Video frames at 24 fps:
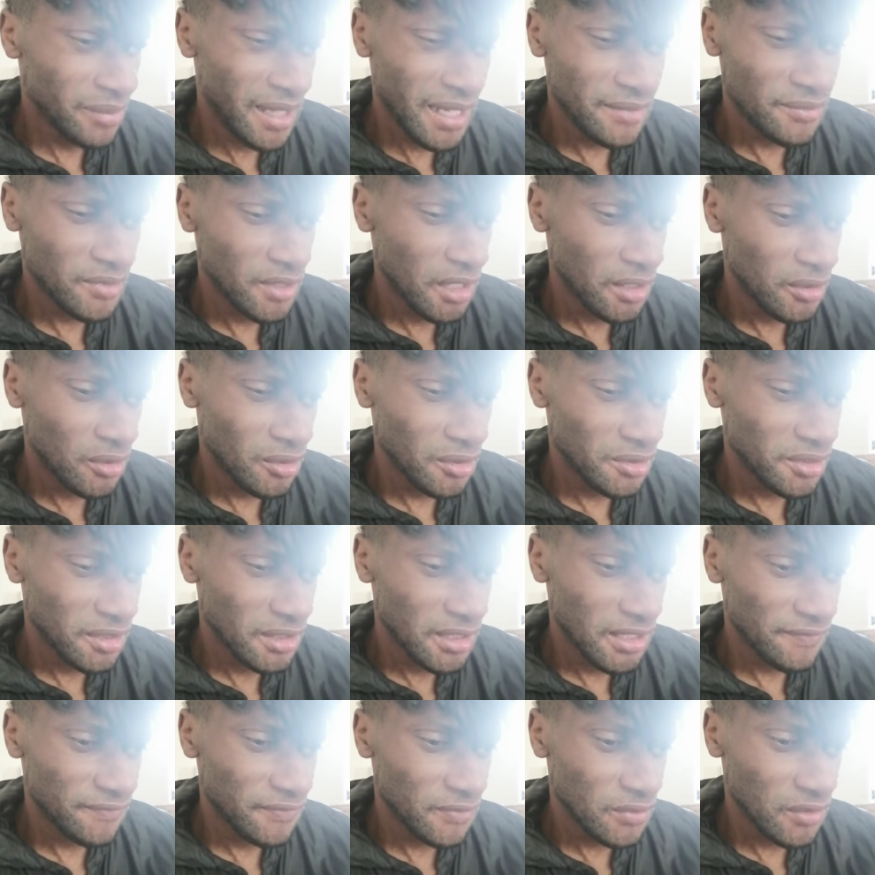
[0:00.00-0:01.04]
back then I
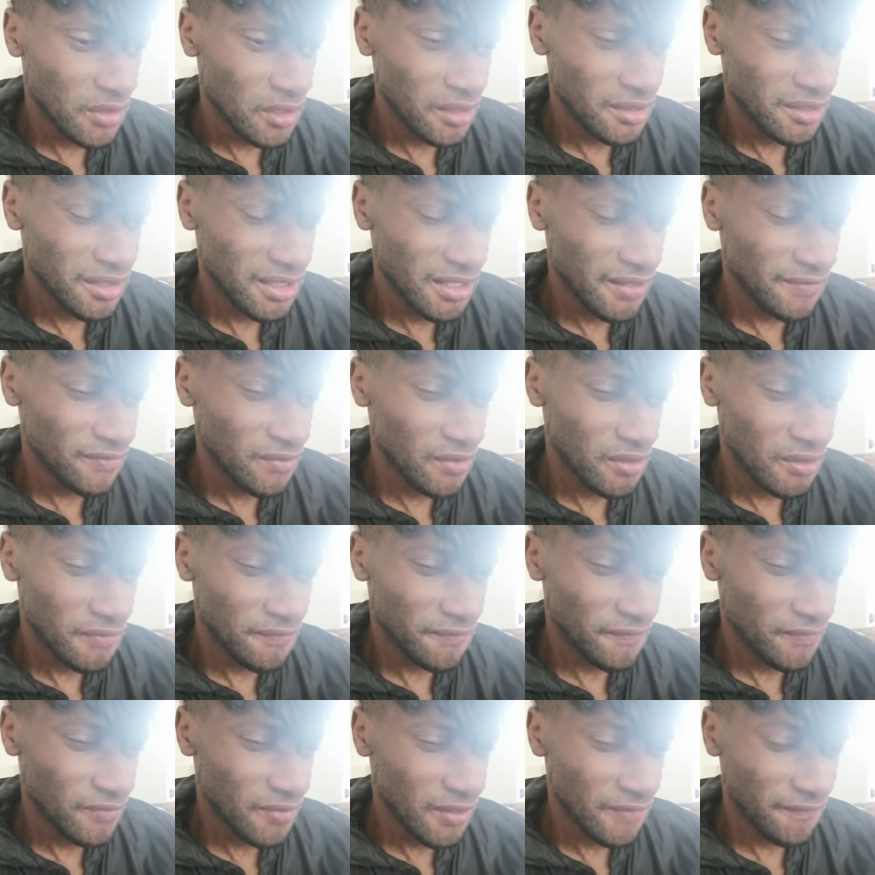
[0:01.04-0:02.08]
didn't have like
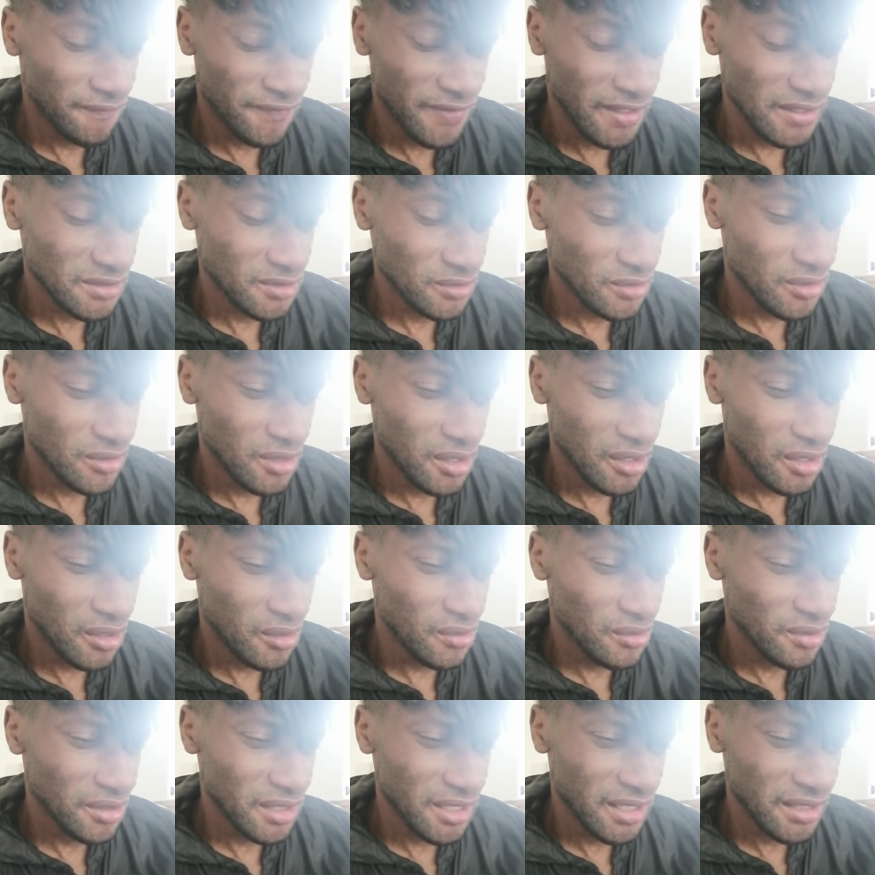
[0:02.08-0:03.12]
a fast, I
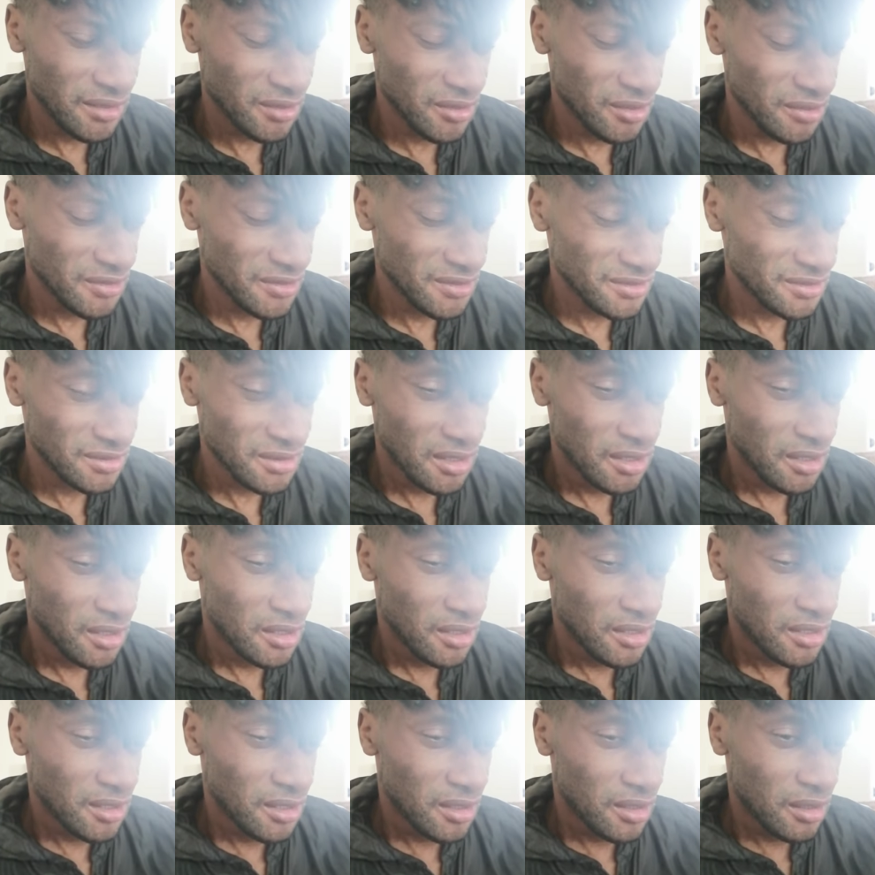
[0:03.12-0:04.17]
only had like a,
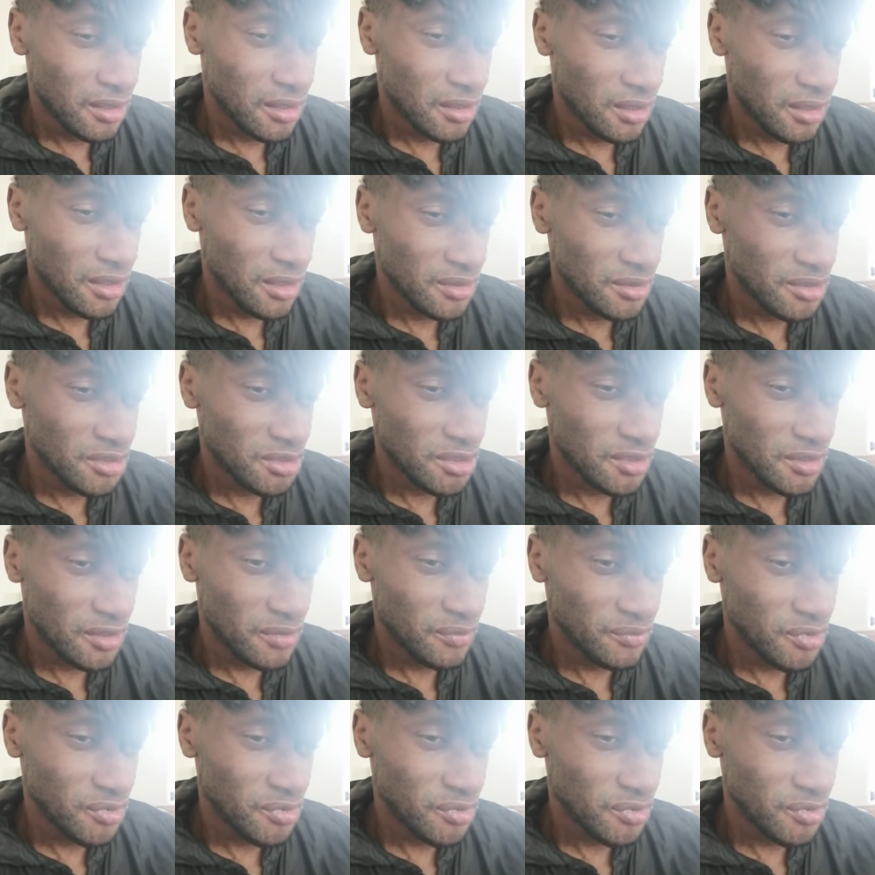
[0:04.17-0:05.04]
just a